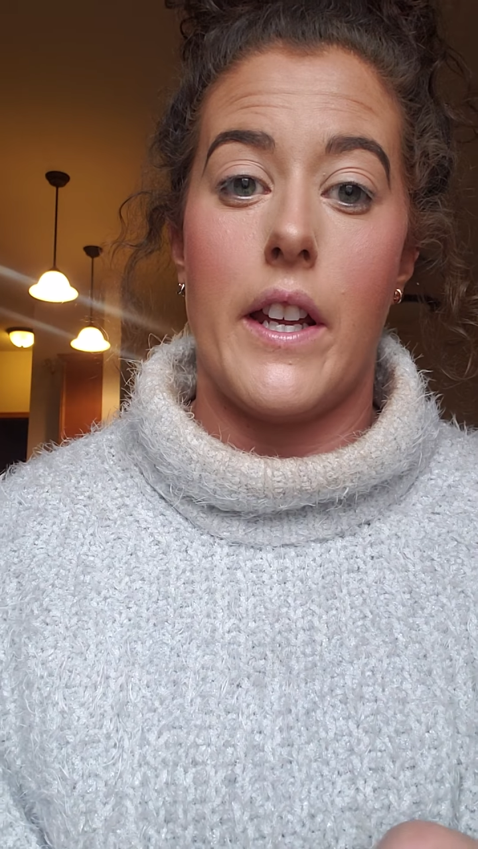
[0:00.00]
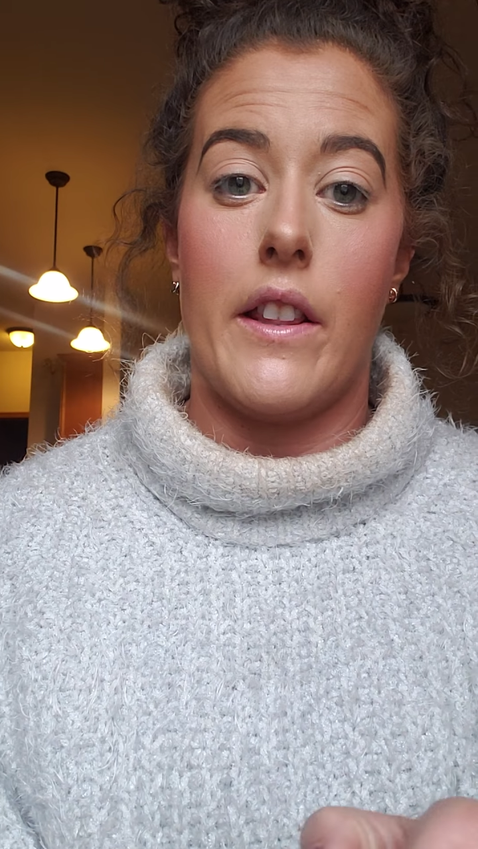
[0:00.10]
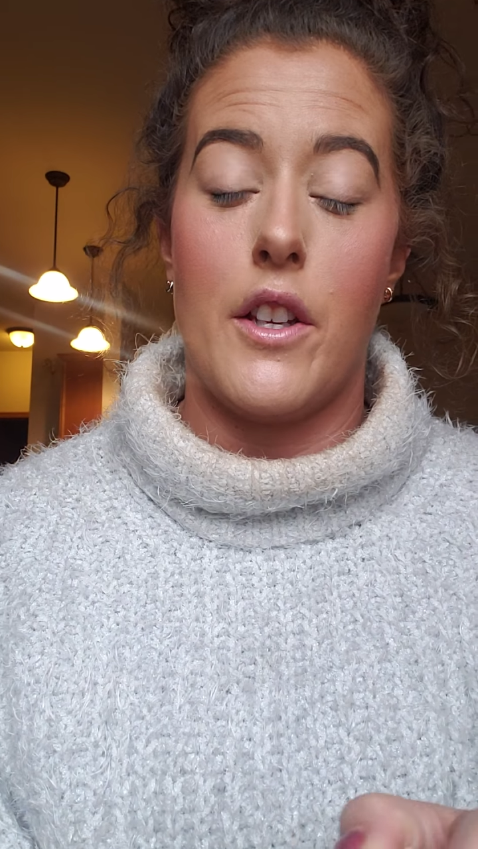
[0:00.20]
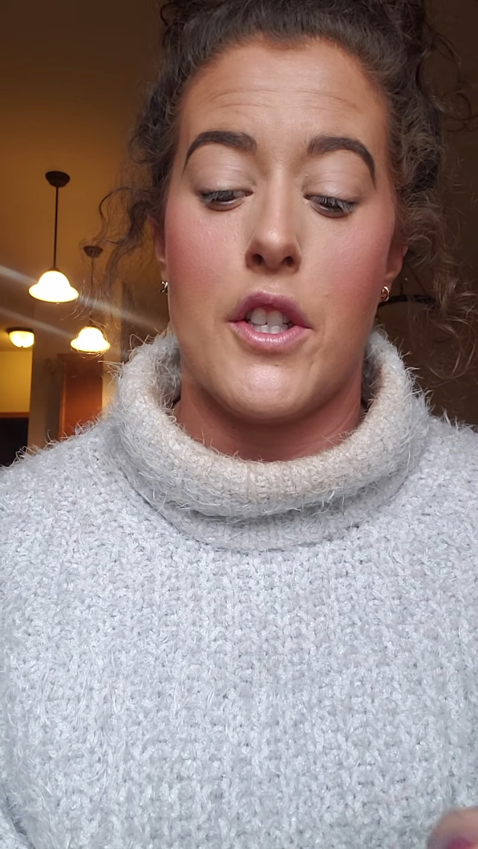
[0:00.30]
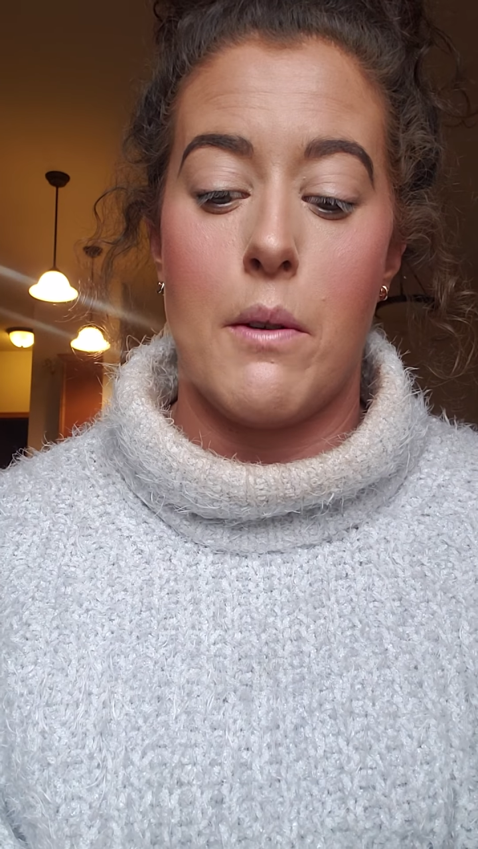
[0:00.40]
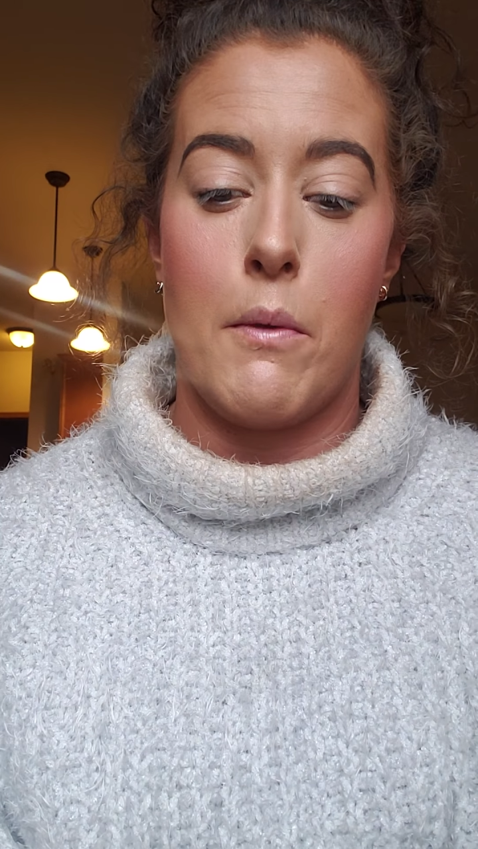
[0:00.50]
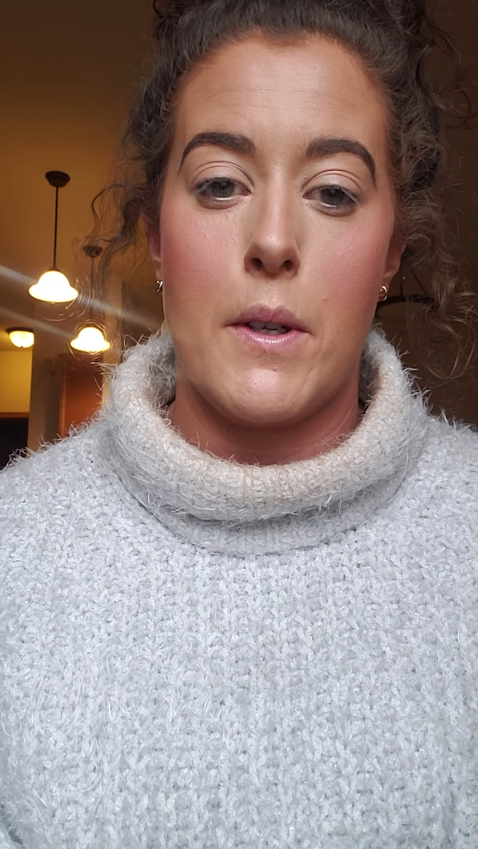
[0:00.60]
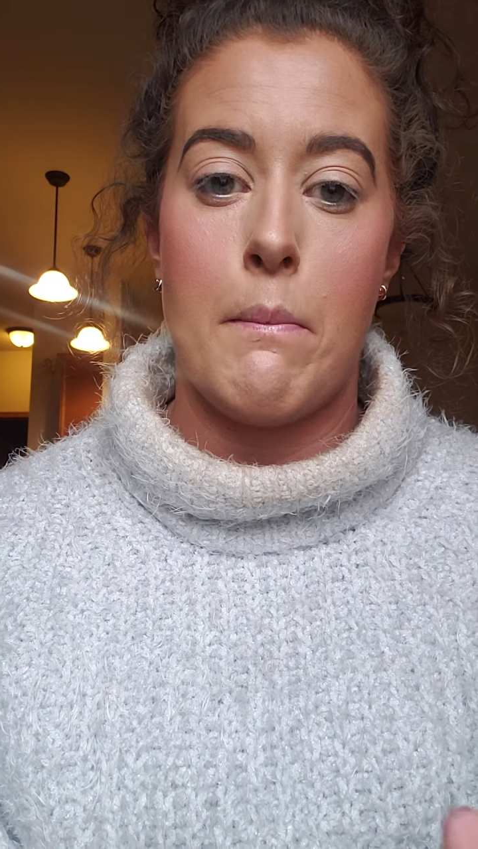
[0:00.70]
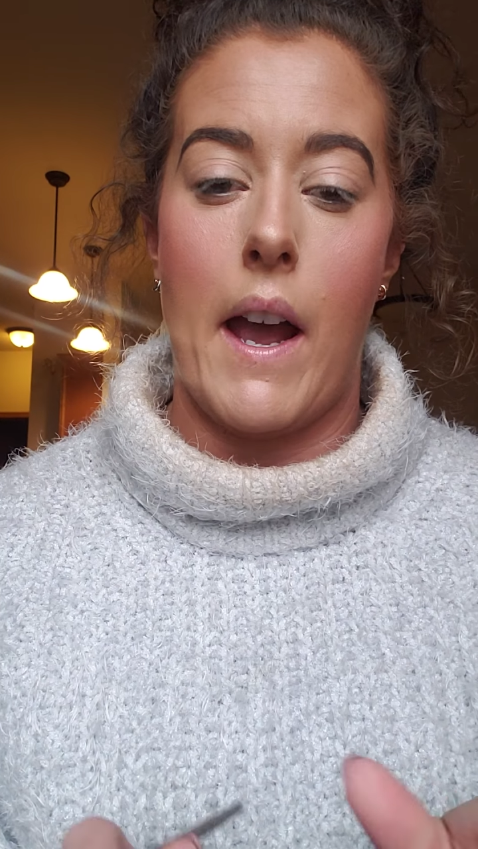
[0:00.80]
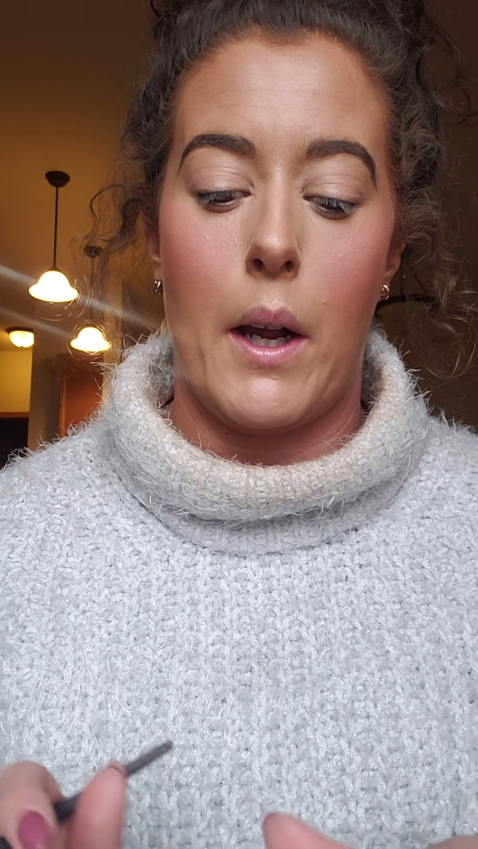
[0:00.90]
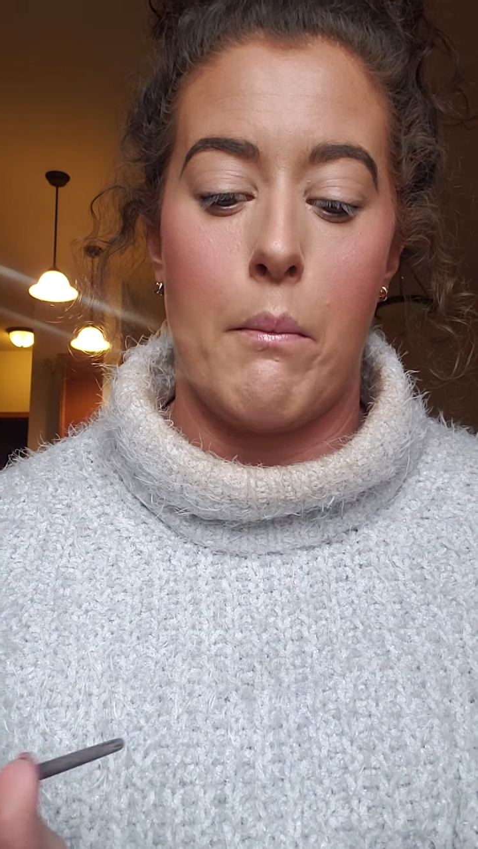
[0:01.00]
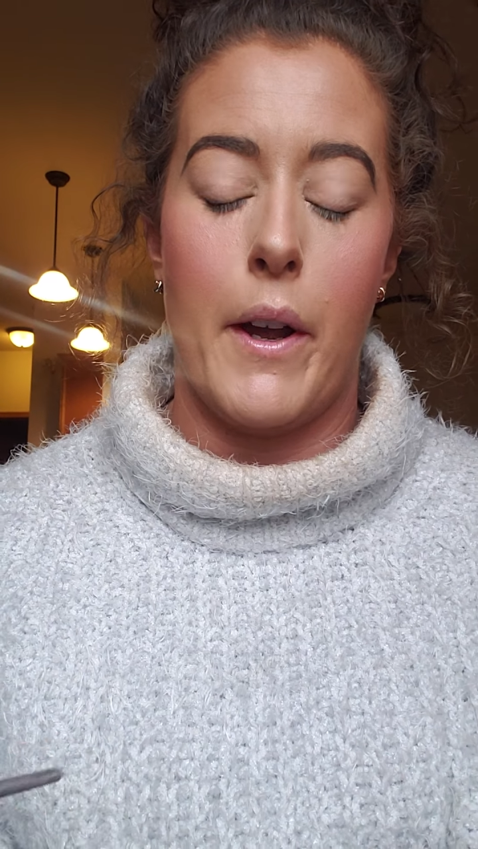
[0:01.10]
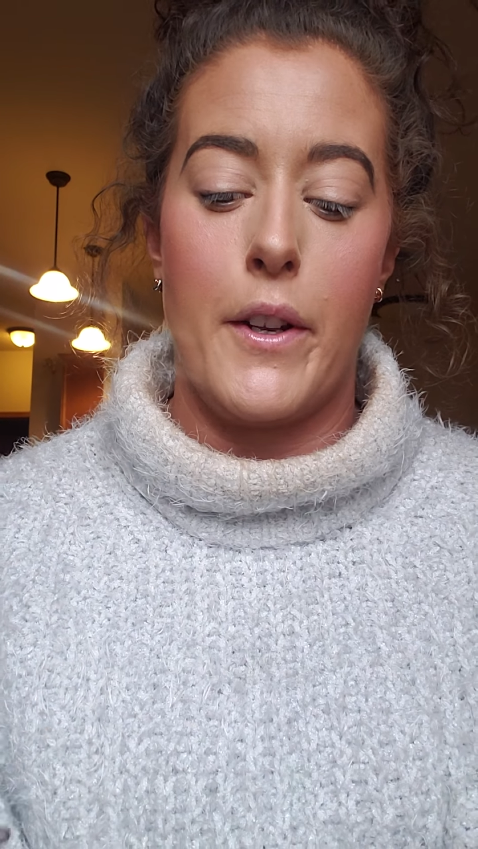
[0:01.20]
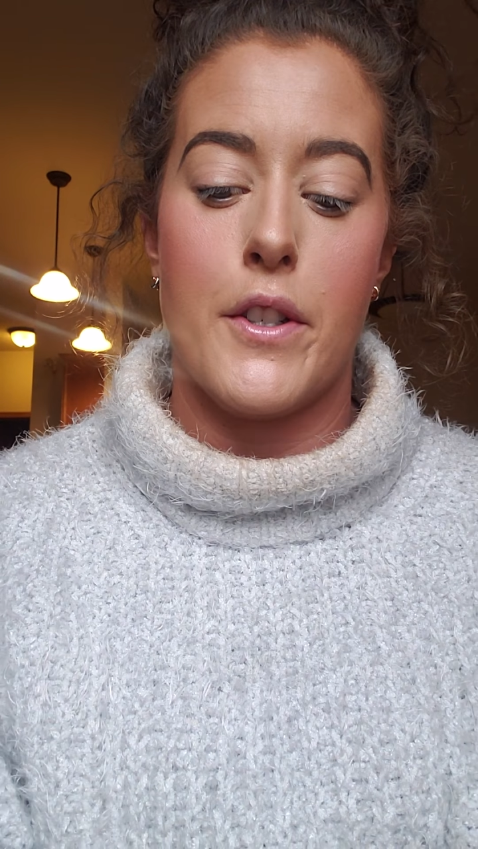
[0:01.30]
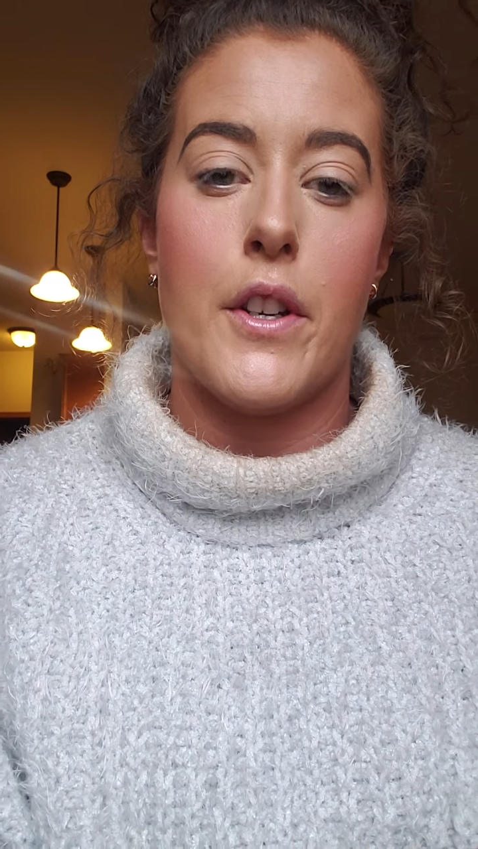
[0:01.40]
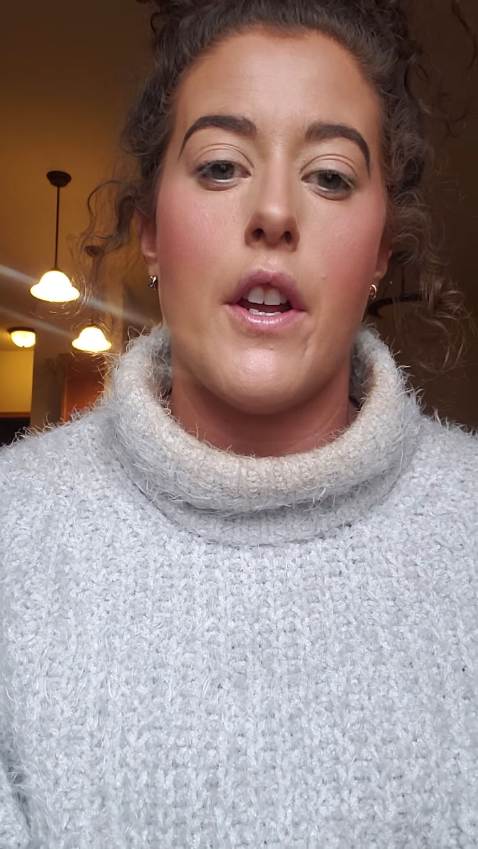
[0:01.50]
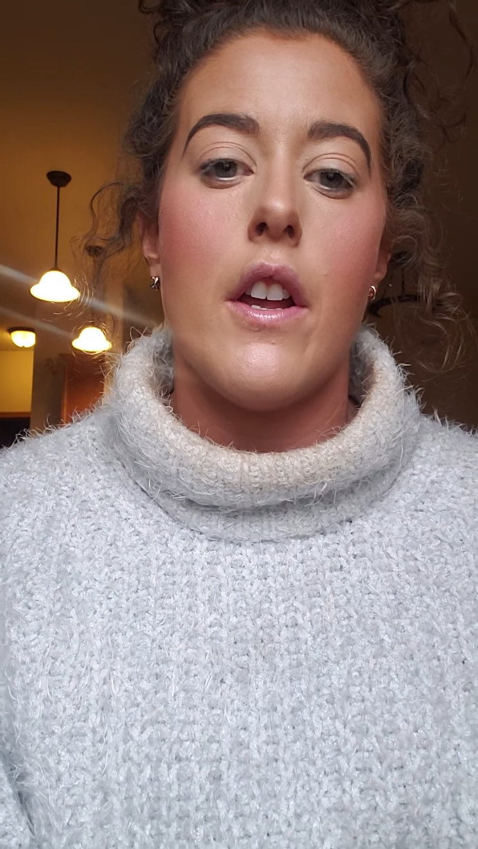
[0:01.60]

and the shimmers pack a punch.